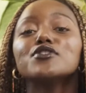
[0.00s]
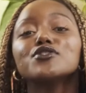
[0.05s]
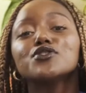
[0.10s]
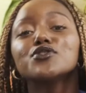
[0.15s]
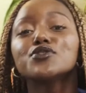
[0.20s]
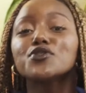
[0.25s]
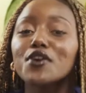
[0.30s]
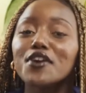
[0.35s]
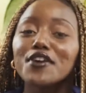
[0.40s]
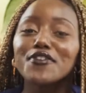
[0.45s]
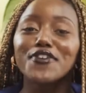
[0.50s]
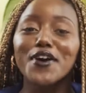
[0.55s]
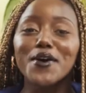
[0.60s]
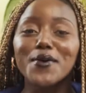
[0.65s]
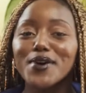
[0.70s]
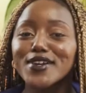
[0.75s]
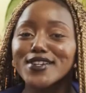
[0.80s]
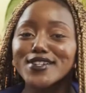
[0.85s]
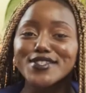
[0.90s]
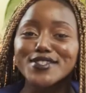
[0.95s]
sure if I
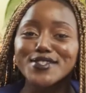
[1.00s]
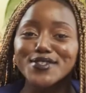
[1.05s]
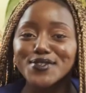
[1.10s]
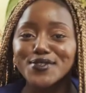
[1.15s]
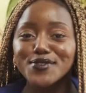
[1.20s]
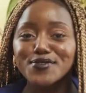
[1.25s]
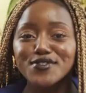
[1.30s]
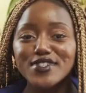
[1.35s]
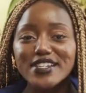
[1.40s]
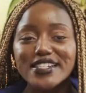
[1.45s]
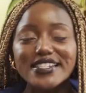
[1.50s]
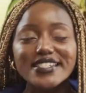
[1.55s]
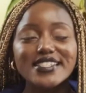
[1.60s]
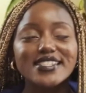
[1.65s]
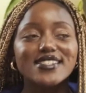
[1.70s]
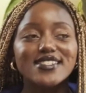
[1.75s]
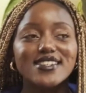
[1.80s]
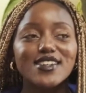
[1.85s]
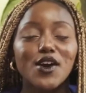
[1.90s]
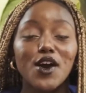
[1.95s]
wanted to
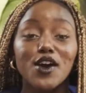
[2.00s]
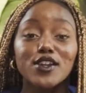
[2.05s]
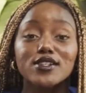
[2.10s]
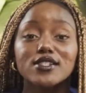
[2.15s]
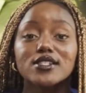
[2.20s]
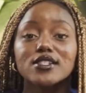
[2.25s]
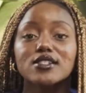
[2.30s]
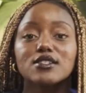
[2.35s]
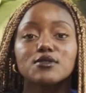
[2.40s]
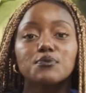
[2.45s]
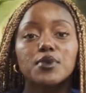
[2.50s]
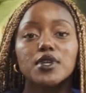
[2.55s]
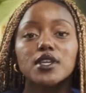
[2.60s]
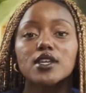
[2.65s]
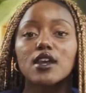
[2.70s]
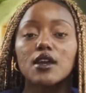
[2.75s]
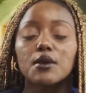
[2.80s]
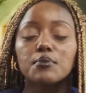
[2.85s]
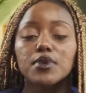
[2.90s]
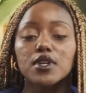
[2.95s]
release it, honestly
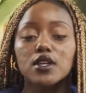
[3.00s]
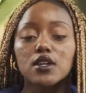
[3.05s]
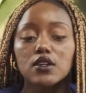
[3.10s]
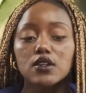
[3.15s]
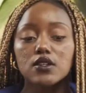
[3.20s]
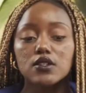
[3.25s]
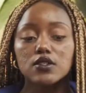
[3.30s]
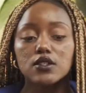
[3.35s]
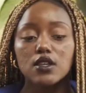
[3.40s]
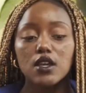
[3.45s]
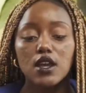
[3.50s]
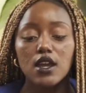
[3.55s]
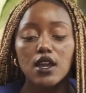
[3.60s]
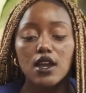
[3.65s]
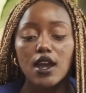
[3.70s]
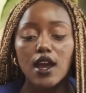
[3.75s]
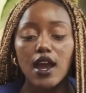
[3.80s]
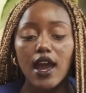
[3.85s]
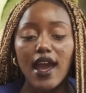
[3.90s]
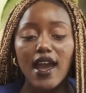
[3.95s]
speaking, because
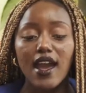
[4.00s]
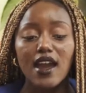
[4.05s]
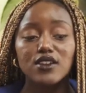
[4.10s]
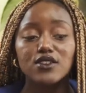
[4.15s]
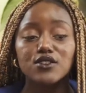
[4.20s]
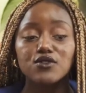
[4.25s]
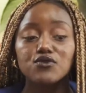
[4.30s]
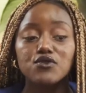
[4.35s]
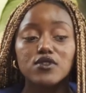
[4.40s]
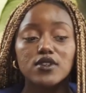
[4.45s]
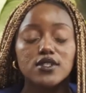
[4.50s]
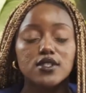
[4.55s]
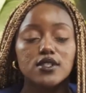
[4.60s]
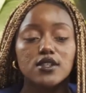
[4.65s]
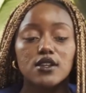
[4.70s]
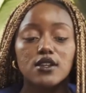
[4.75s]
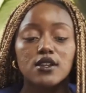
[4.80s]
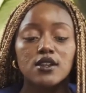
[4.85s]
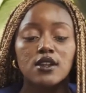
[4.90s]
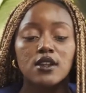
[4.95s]
I had it
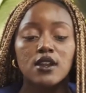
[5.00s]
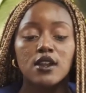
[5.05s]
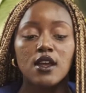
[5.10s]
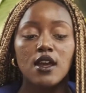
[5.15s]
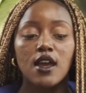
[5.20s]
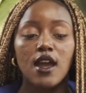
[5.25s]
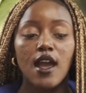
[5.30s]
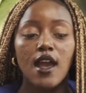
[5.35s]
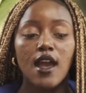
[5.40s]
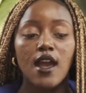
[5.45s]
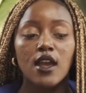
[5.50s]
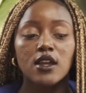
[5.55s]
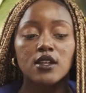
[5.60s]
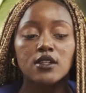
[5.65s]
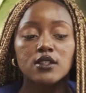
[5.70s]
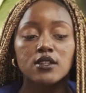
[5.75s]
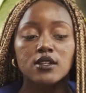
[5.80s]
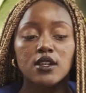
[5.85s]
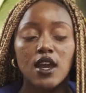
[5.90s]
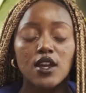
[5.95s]
written
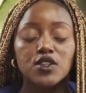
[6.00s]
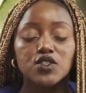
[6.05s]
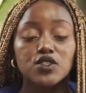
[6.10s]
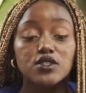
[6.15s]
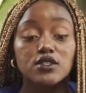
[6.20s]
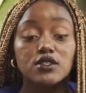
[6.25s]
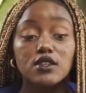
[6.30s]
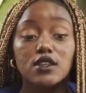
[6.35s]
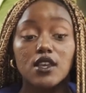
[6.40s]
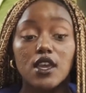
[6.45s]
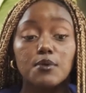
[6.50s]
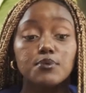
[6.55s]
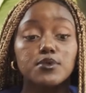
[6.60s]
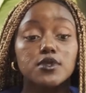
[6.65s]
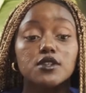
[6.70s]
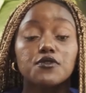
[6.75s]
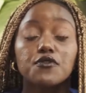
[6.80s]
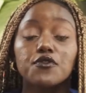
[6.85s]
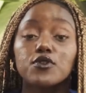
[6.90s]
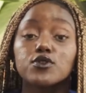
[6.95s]
and I just kept
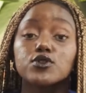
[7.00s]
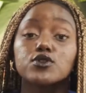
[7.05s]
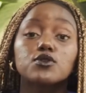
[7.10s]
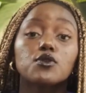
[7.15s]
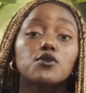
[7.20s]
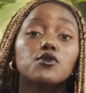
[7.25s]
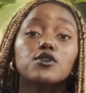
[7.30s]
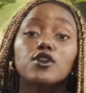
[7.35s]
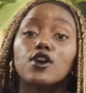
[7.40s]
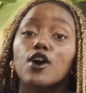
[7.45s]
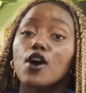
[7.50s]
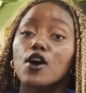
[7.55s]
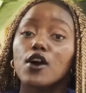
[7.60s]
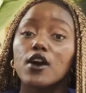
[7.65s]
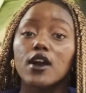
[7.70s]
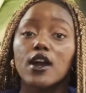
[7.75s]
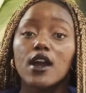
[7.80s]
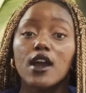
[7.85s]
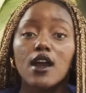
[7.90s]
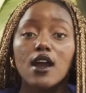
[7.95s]
it for so
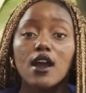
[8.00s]
long.